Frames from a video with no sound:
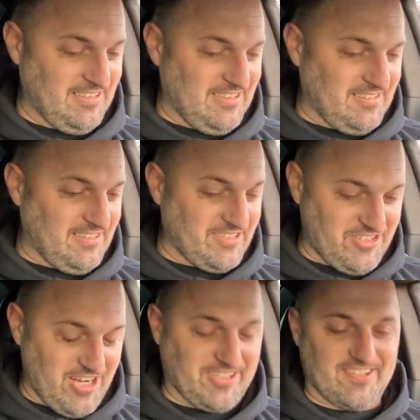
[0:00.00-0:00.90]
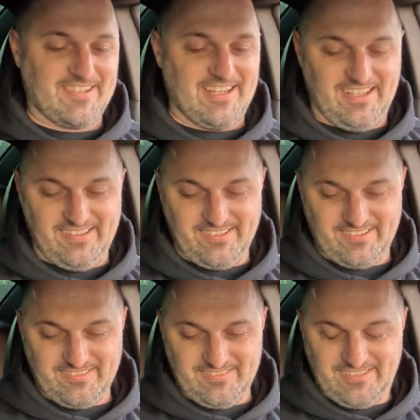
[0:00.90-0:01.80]
injector
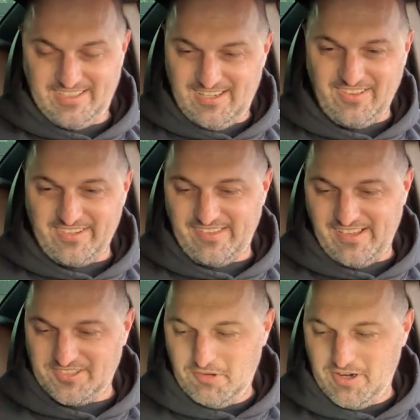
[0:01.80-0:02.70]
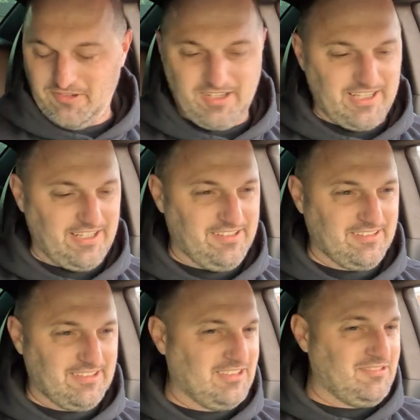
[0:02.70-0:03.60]
settings and get all this thing squared away.
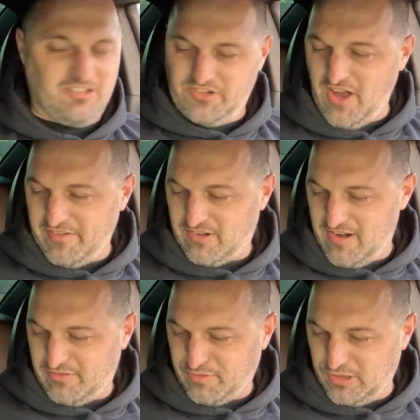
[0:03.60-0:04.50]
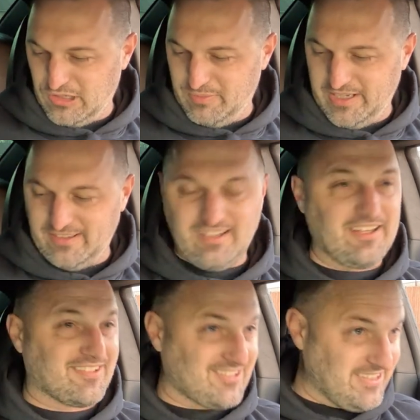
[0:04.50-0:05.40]
We'll go drive it around for a little bit.
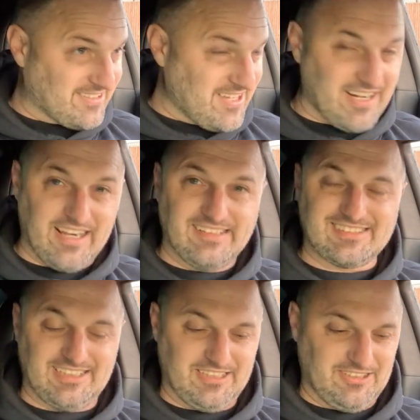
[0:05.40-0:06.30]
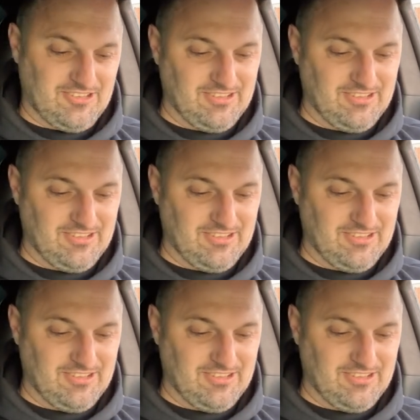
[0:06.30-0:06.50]
The sun's setting, so